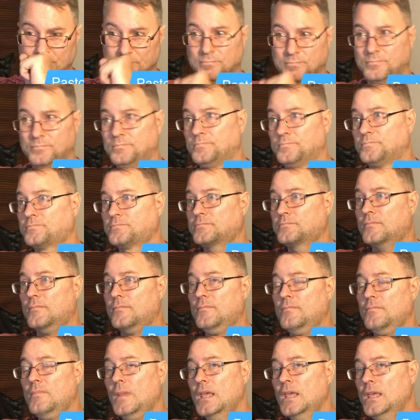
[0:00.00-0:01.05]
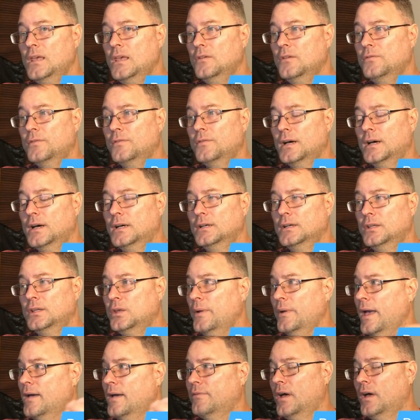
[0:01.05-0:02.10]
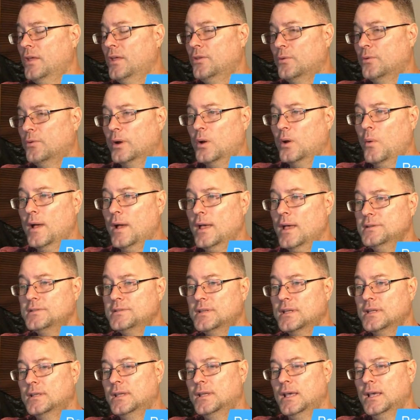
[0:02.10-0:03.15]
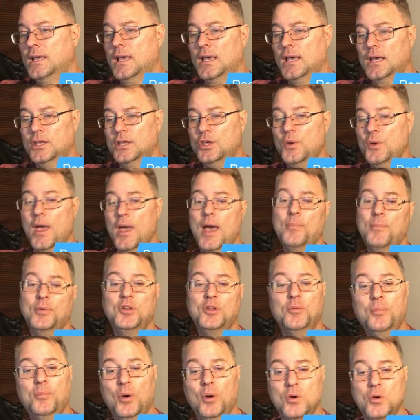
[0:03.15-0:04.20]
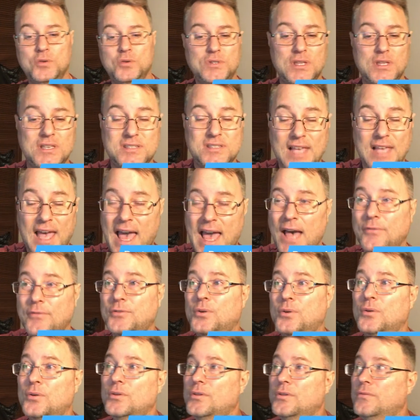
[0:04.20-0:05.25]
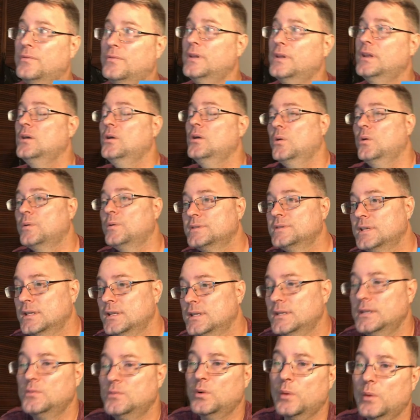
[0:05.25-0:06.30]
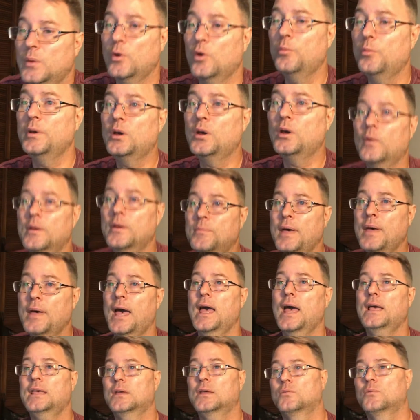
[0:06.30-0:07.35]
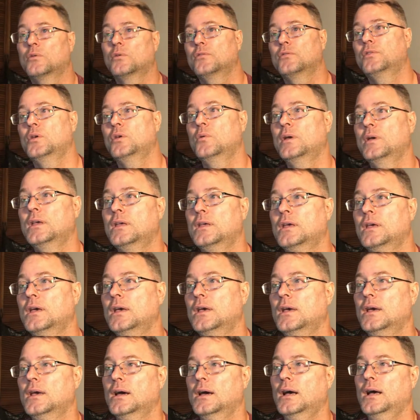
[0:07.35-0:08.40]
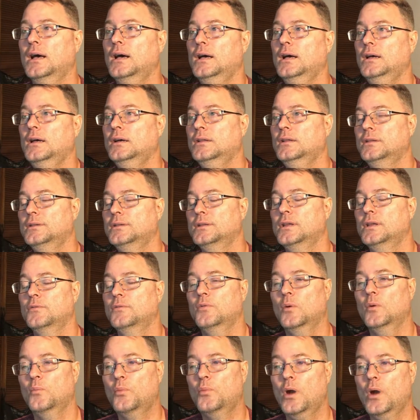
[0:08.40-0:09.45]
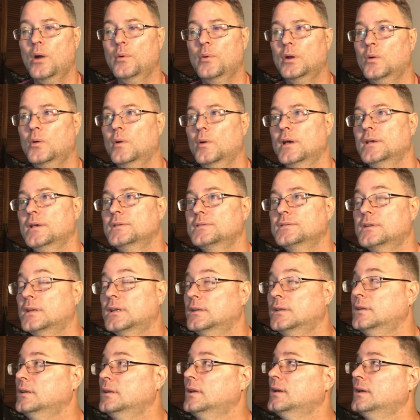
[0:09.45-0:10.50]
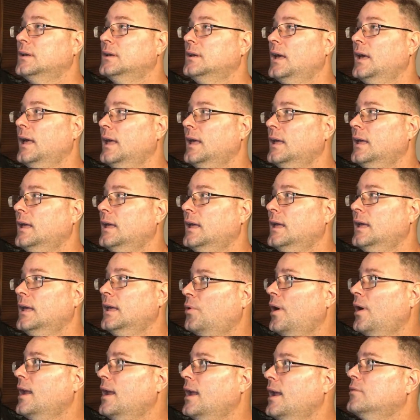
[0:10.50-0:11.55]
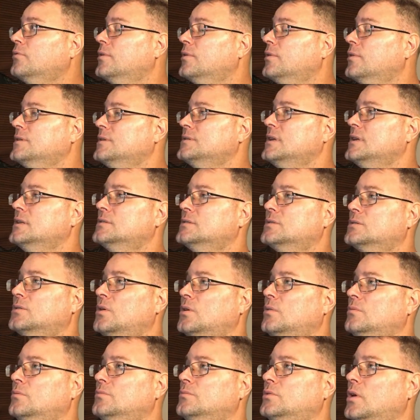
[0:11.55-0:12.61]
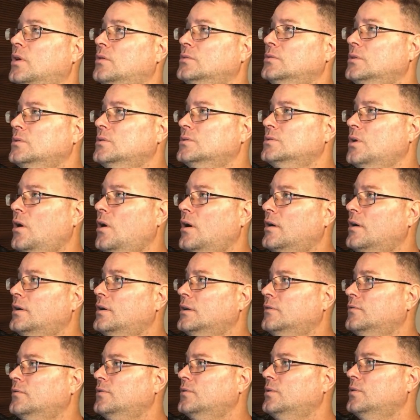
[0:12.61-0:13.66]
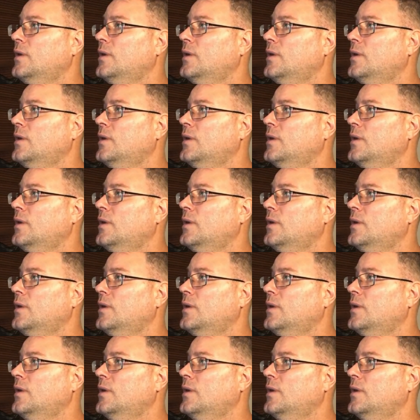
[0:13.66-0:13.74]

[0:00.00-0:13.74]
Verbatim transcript: you have other requests and you happen to post these after the video is ended, we will be going back and reviewing uh, the different prayer requests and, and, and praying for these needs. So don't, don't lose heart if you happen to post later on.